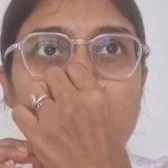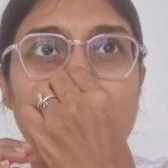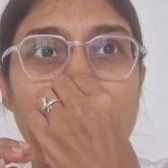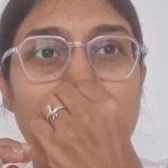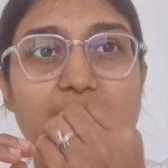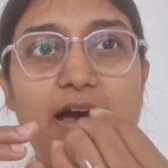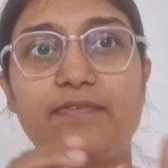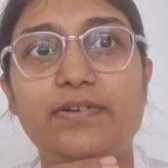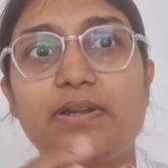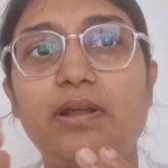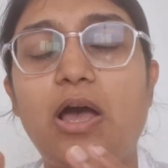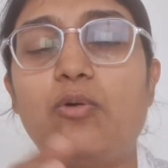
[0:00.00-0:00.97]

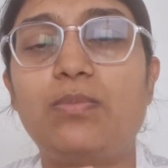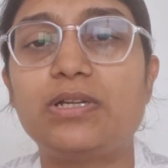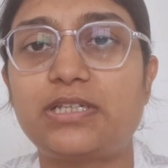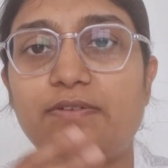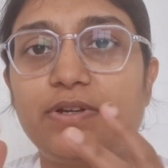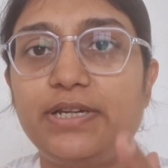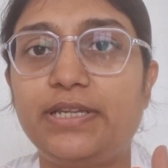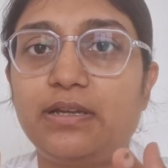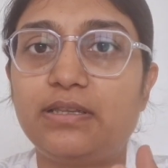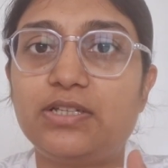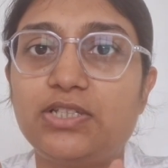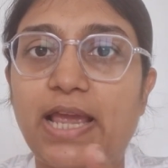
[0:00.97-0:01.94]
After how much of a
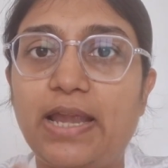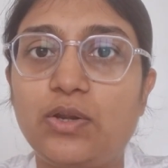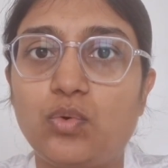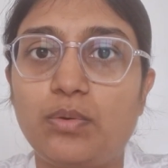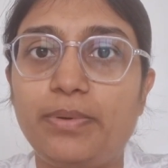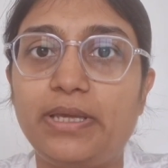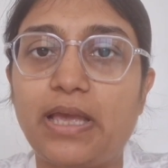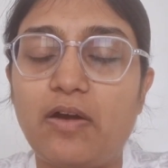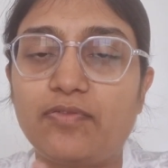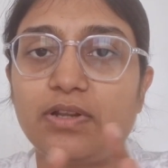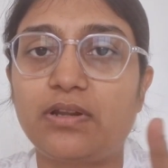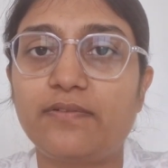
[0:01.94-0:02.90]
dear the chant would be,
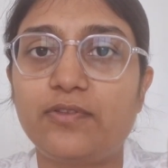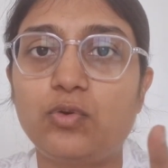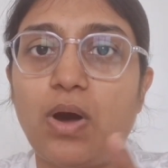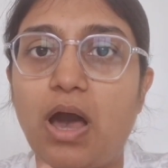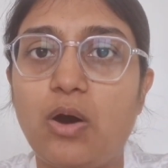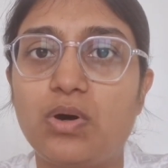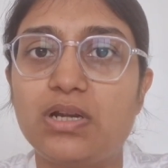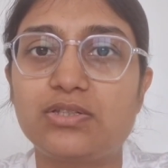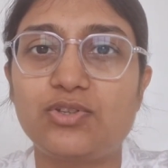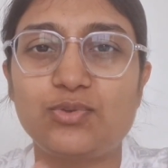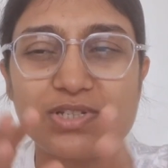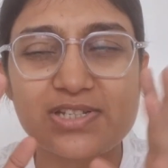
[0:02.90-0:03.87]
after a few
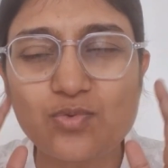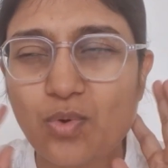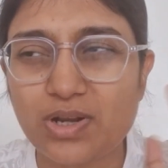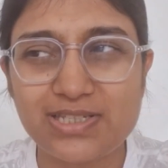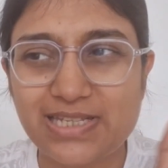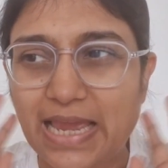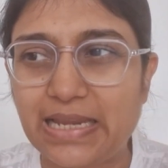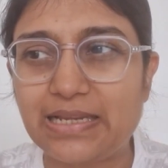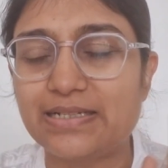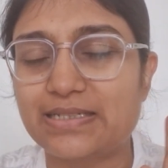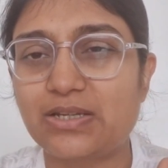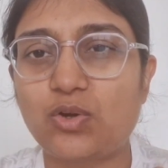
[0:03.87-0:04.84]
hours, you just want
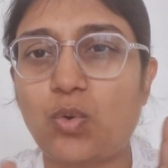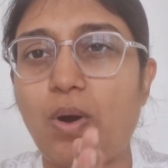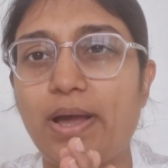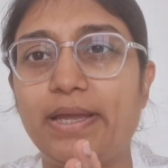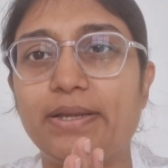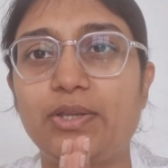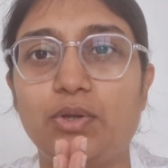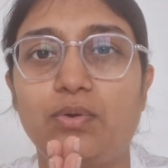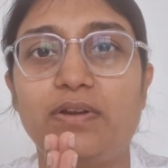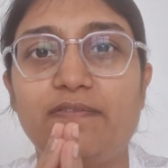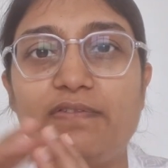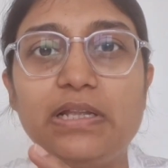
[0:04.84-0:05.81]
silence and quiet,
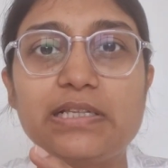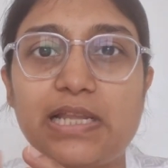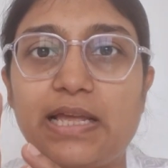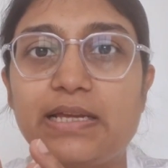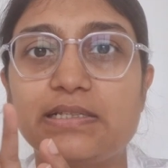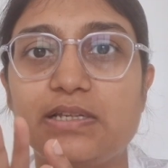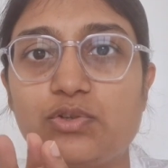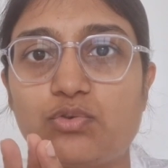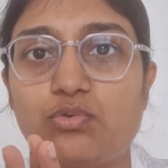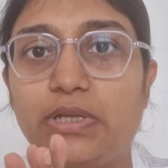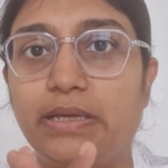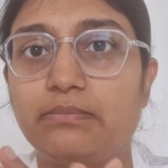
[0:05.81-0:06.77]
it feels like it's
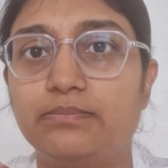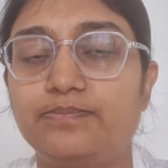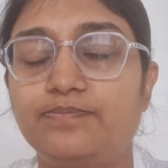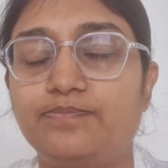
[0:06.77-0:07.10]
intruding.